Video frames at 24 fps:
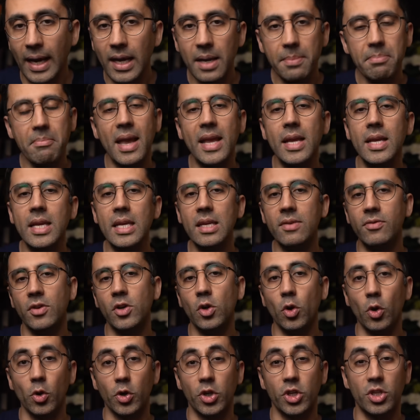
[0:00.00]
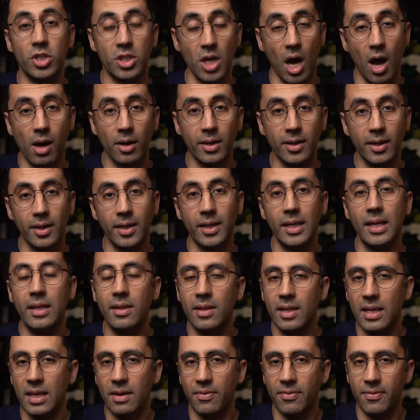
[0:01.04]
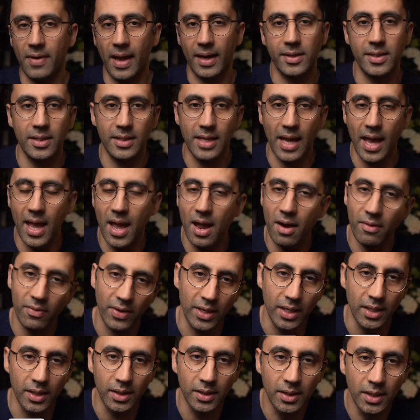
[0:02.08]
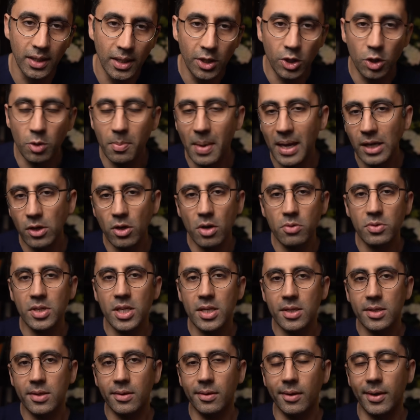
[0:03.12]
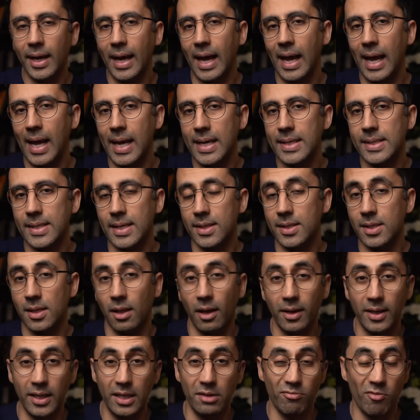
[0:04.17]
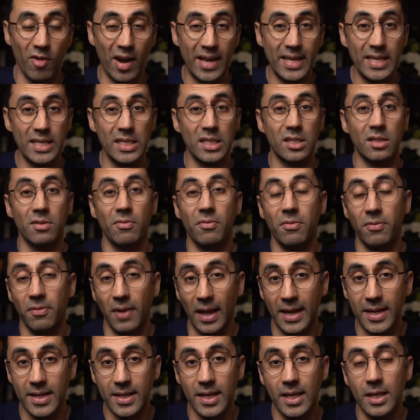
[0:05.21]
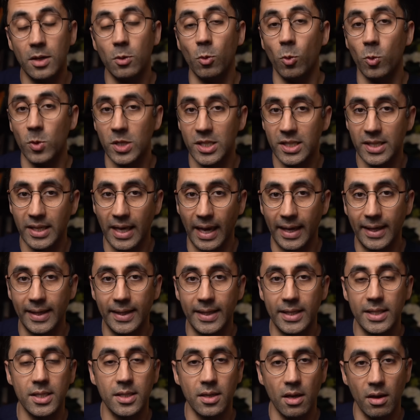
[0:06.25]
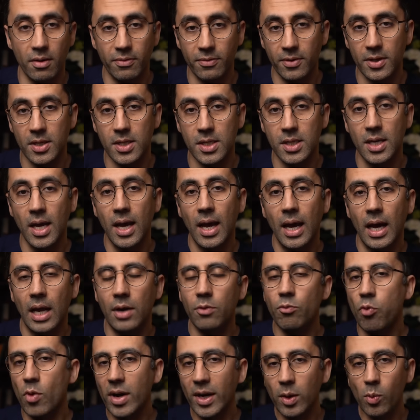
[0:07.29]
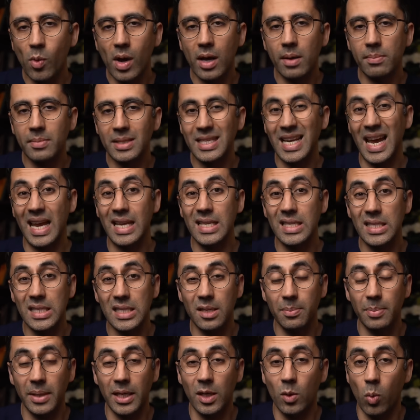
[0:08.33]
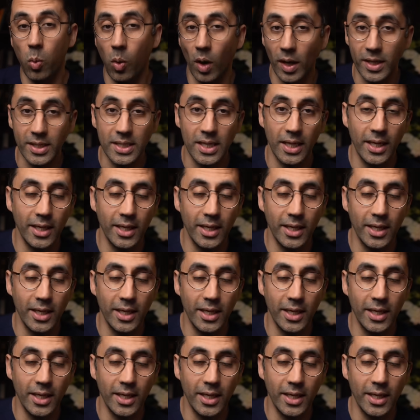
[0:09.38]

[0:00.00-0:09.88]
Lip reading: and it may even look darker in the affected area. You may notice that it has a slightly raised, flaky, or scaly surface, and ringworm tends to be quite